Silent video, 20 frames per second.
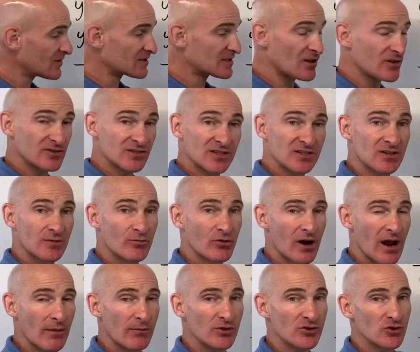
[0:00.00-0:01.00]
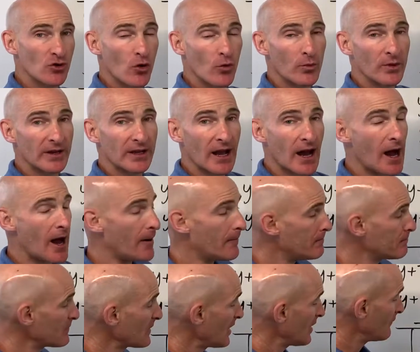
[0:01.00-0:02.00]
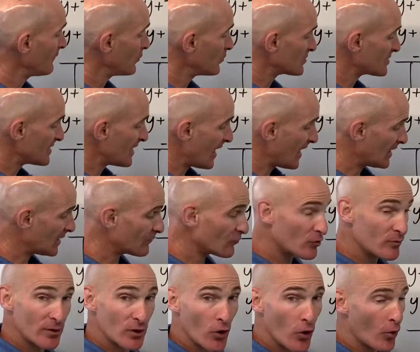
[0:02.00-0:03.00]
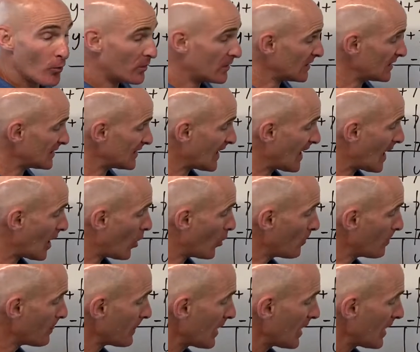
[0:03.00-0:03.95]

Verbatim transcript: it tells us the parabola is opening up. If it was negative, it would be opening down.